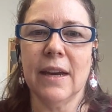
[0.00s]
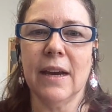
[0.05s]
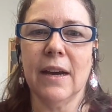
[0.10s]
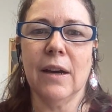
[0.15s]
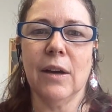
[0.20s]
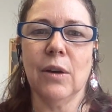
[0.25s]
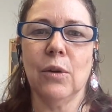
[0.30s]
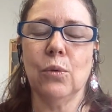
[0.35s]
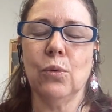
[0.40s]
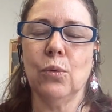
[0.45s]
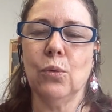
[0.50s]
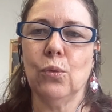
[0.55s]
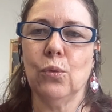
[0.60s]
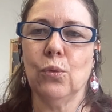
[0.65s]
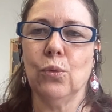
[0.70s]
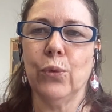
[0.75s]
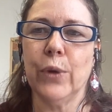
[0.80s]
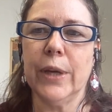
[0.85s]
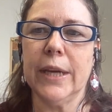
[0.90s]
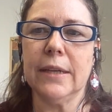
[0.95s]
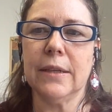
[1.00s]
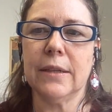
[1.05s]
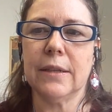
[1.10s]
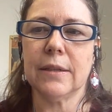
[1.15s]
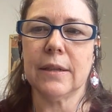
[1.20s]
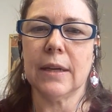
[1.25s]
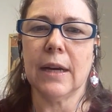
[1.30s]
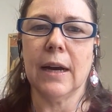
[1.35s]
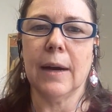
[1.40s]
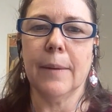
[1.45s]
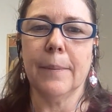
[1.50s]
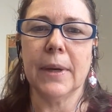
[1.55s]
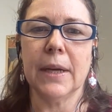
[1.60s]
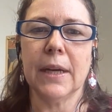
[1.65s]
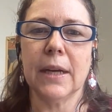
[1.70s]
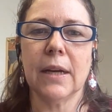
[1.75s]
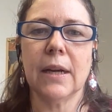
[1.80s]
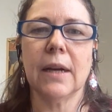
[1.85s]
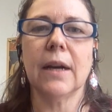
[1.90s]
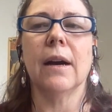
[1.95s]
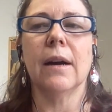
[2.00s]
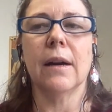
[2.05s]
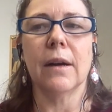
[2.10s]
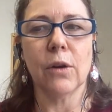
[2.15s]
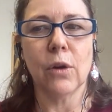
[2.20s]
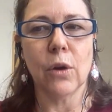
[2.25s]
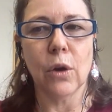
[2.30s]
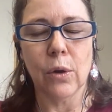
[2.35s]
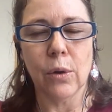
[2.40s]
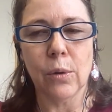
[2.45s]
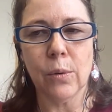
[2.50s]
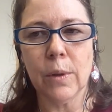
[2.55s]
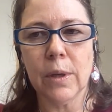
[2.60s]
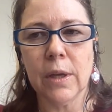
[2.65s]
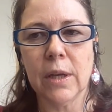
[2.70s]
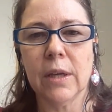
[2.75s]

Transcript: now with um, cargo,